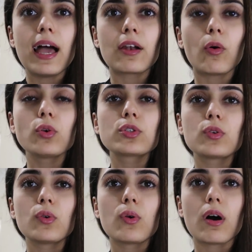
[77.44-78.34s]
And
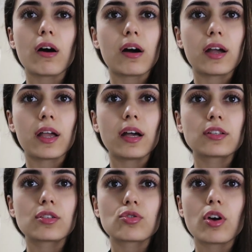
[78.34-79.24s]
also I
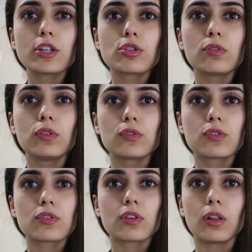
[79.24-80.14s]
tried to
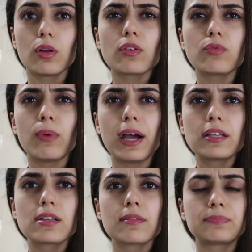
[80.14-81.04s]
lose a lot of
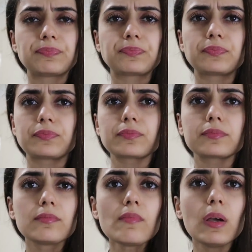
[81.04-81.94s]
weight
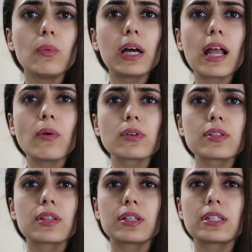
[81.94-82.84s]
when I
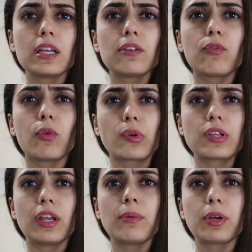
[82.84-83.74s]
was 13,
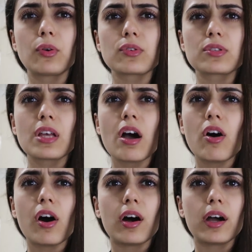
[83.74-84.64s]
14, because
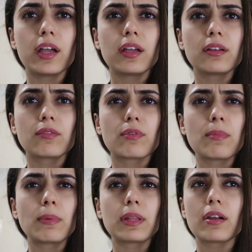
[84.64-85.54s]
I
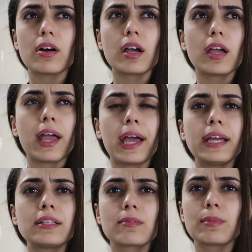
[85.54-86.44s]
remember that I
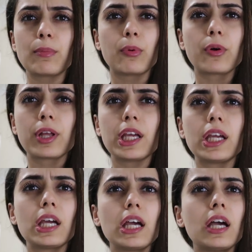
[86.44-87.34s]
hated my body